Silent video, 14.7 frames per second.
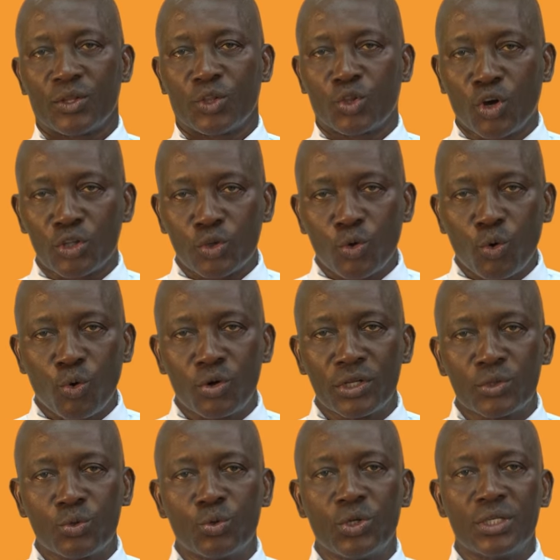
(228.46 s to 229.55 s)
Not only
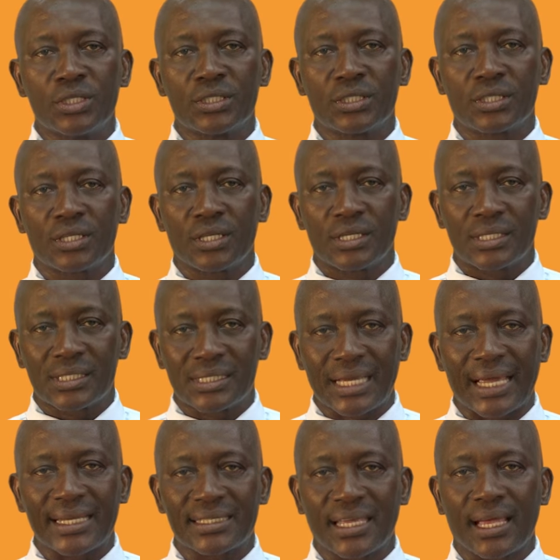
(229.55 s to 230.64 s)
do these
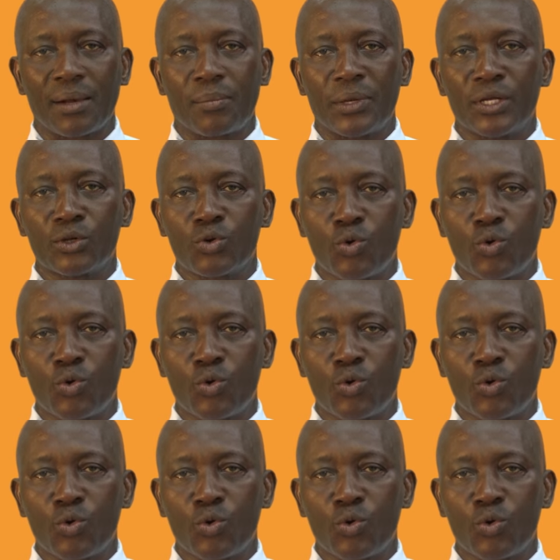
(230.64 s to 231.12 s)
sites help in